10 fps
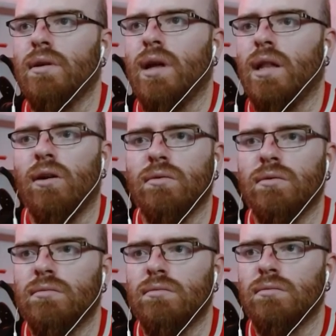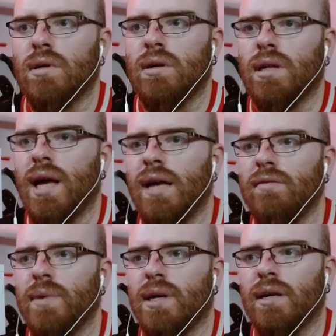Alone,
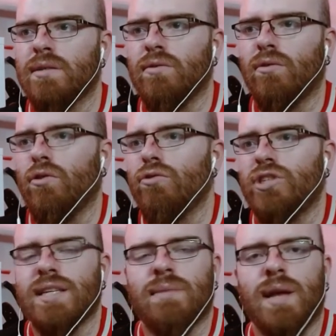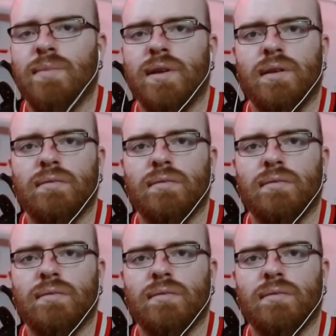alive, because on those sheds there might be,